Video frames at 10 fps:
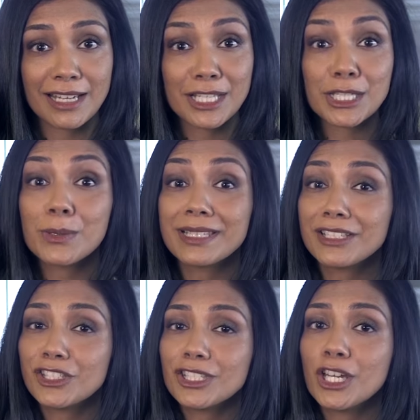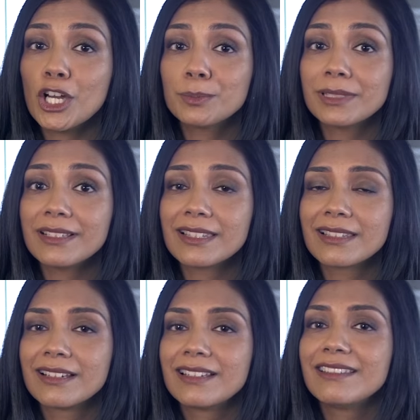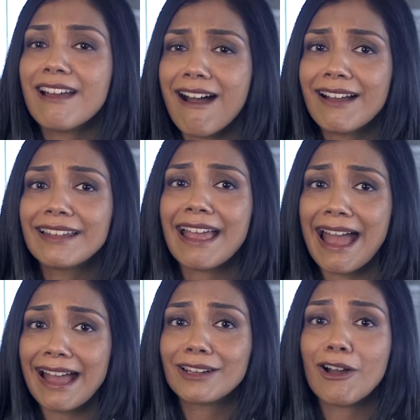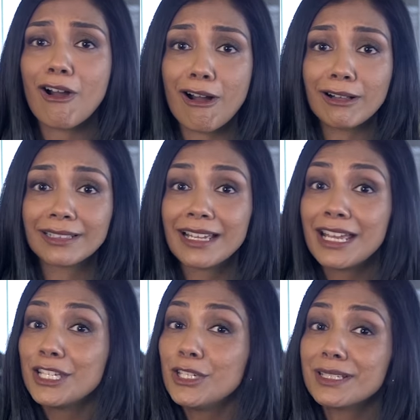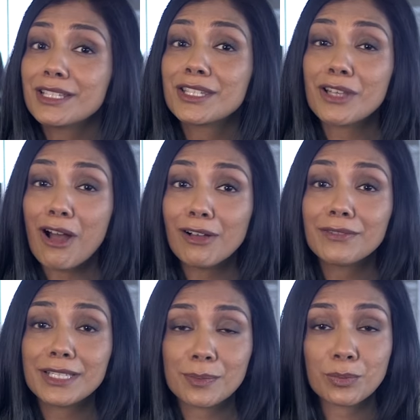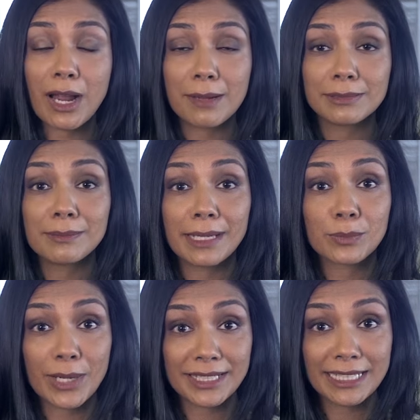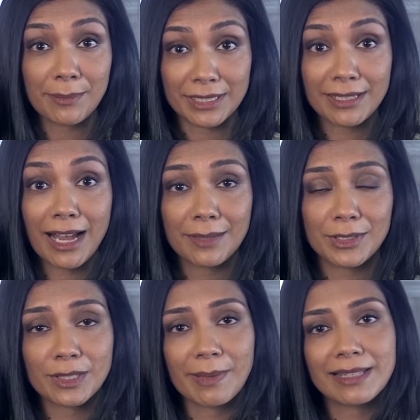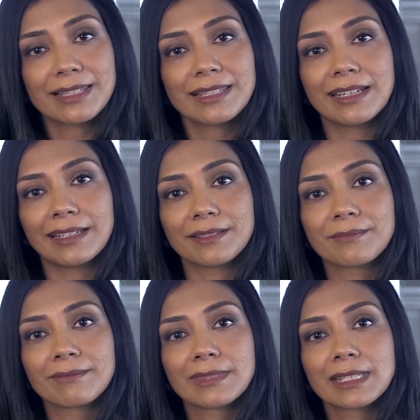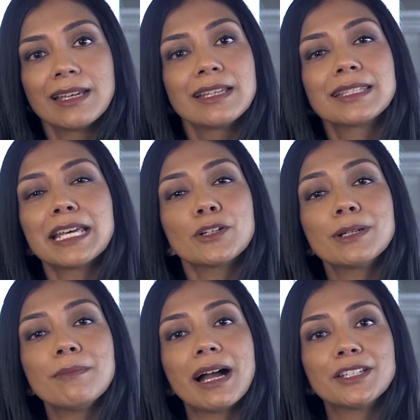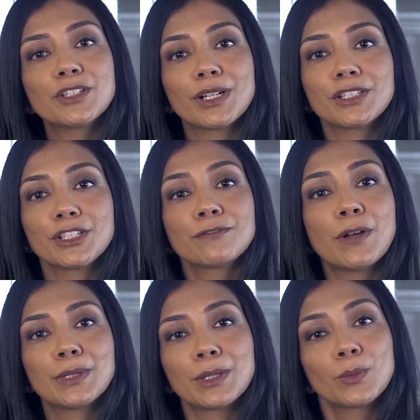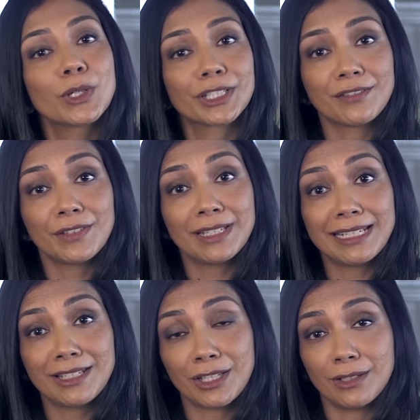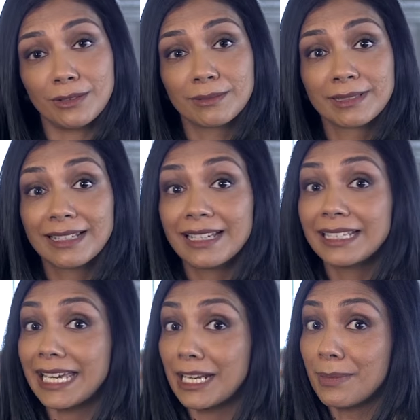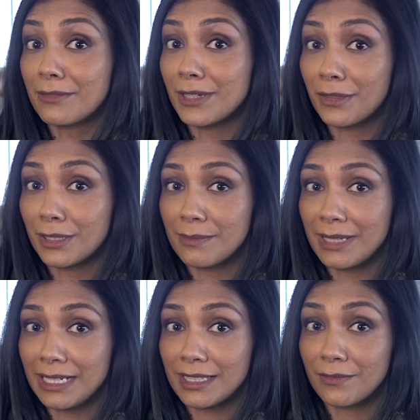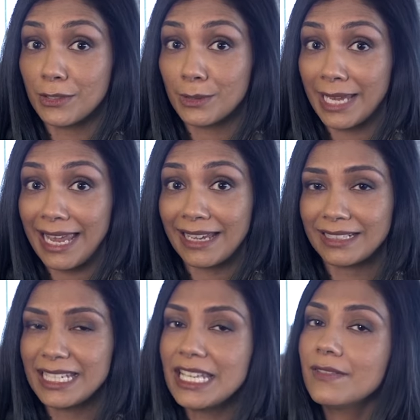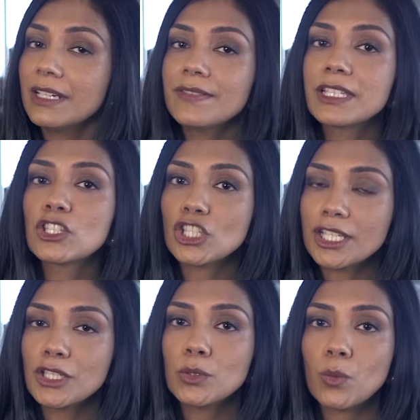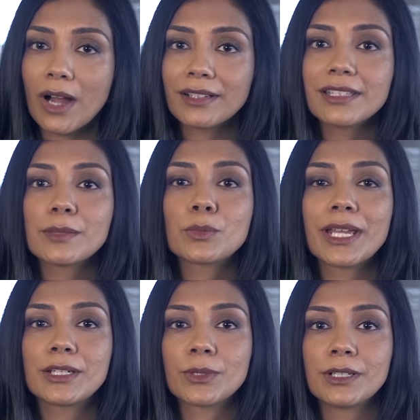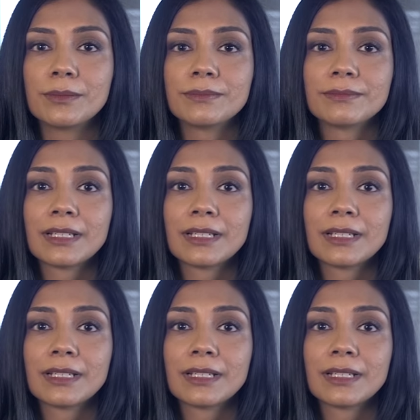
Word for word: So is it just hopeless? Not at all. You can solve this problem by breaking up the time you spend sitting. Set a reminder on your phone at work if you need to. Get up every 30 minutes if you can, even if it's just a walk to the break room.